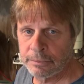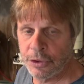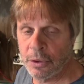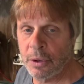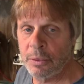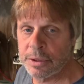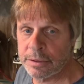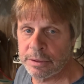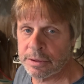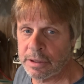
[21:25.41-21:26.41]
You owe it
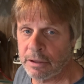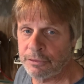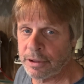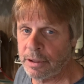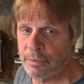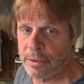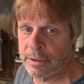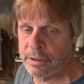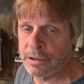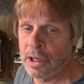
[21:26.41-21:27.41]
to yourself to get one
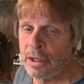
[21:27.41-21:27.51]
of these.